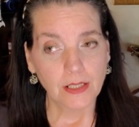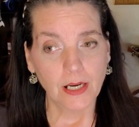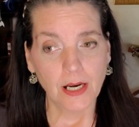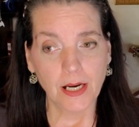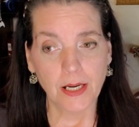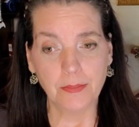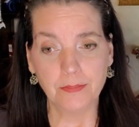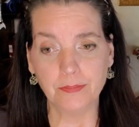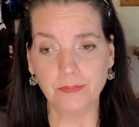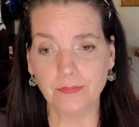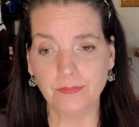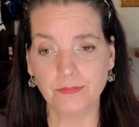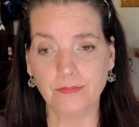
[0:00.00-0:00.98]
Um,
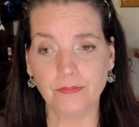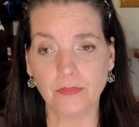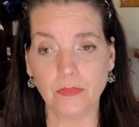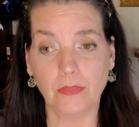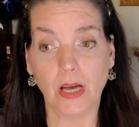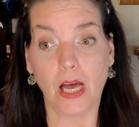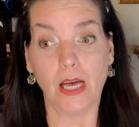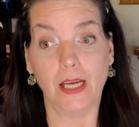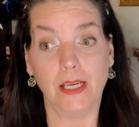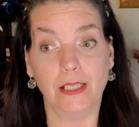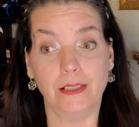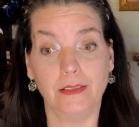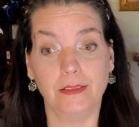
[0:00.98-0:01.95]

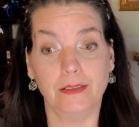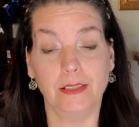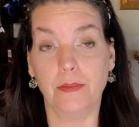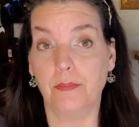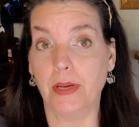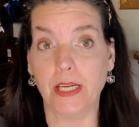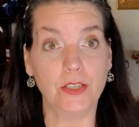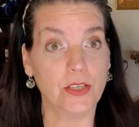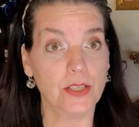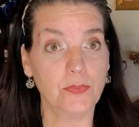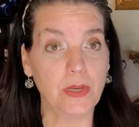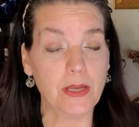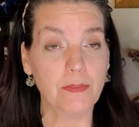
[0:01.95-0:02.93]
it may
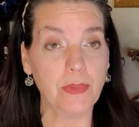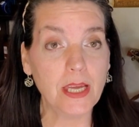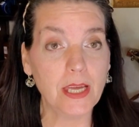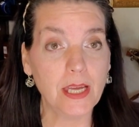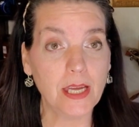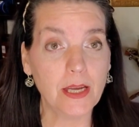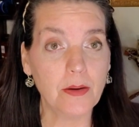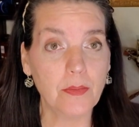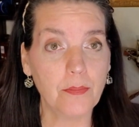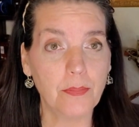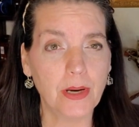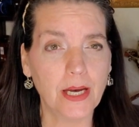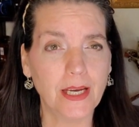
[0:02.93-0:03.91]
just be me,
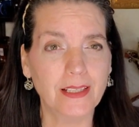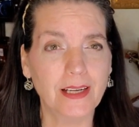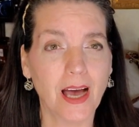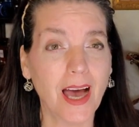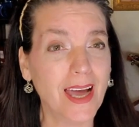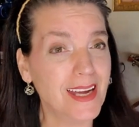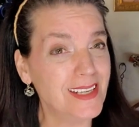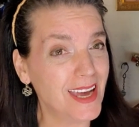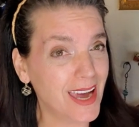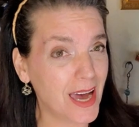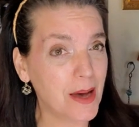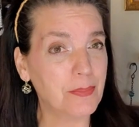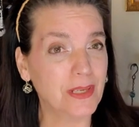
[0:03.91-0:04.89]
but I
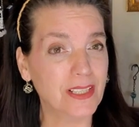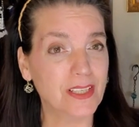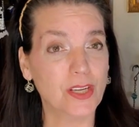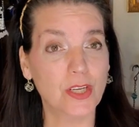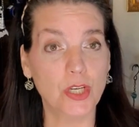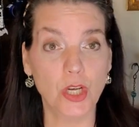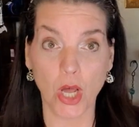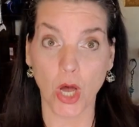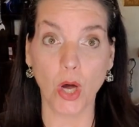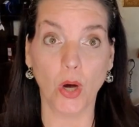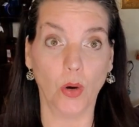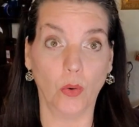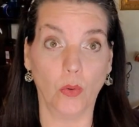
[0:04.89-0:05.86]
happen to
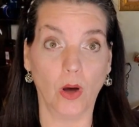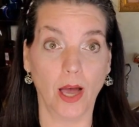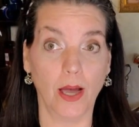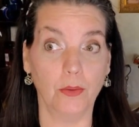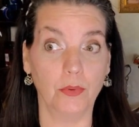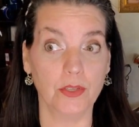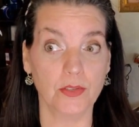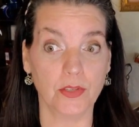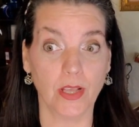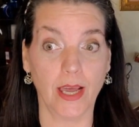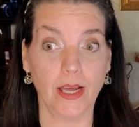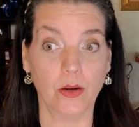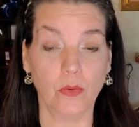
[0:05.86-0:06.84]
know I was
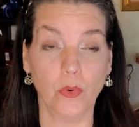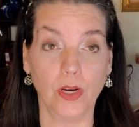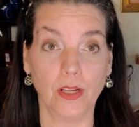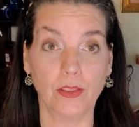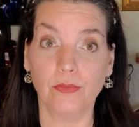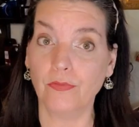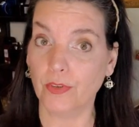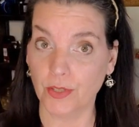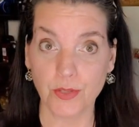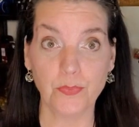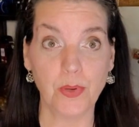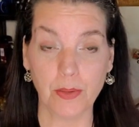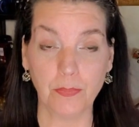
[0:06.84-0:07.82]
like one of the
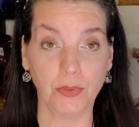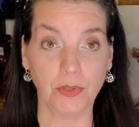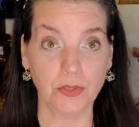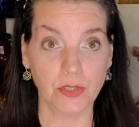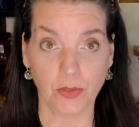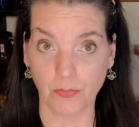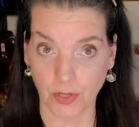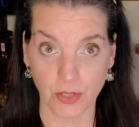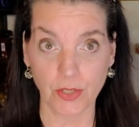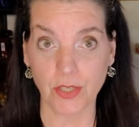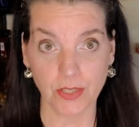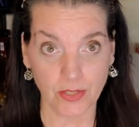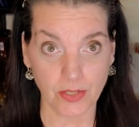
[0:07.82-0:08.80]
first people to
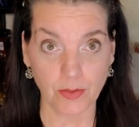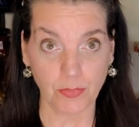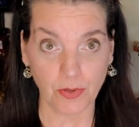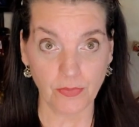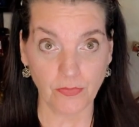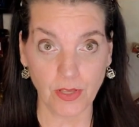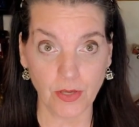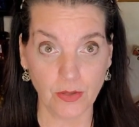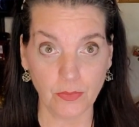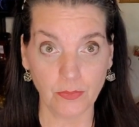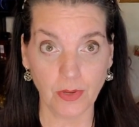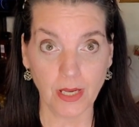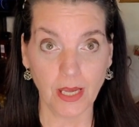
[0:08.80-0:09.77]
purchase the
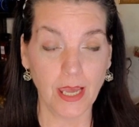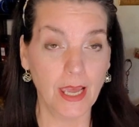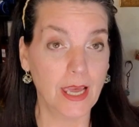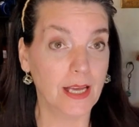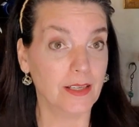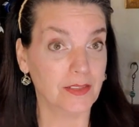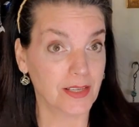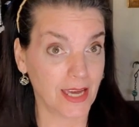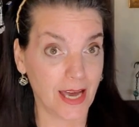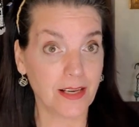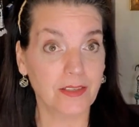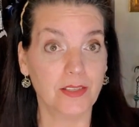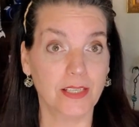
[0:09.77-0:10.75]
perfume because I
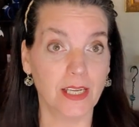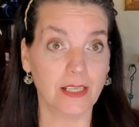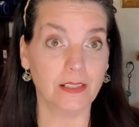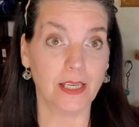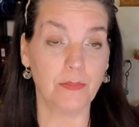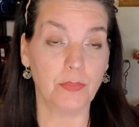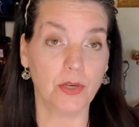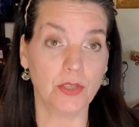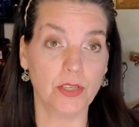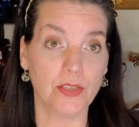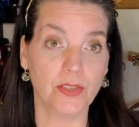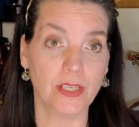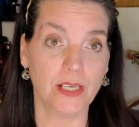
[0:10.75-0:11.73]
accidentally
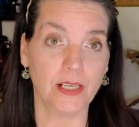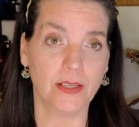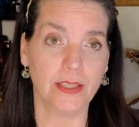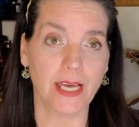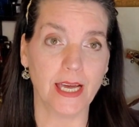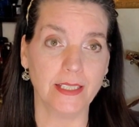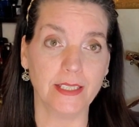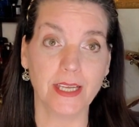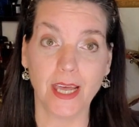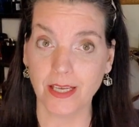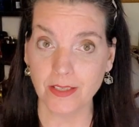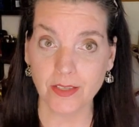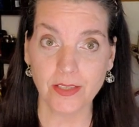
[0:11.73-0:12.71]
purchased it on that
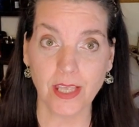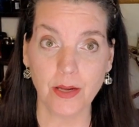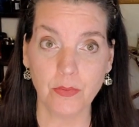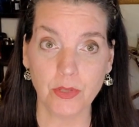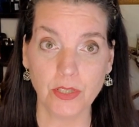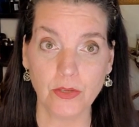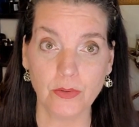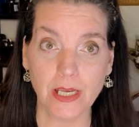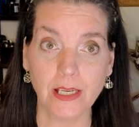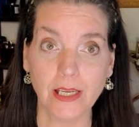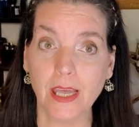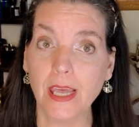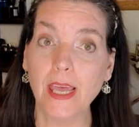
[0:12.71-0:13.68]
test they were
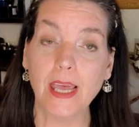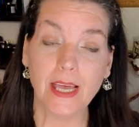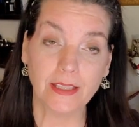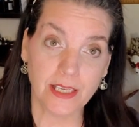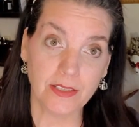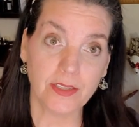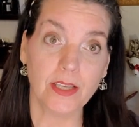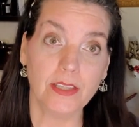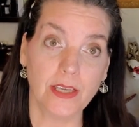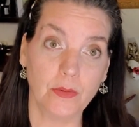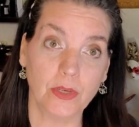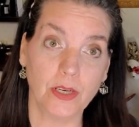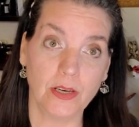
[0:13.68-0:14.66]
doing and they said
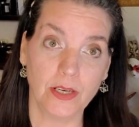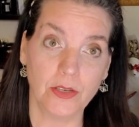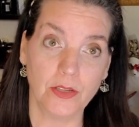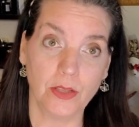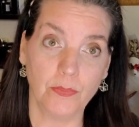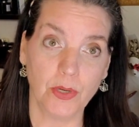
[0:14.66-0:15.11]
they would honor the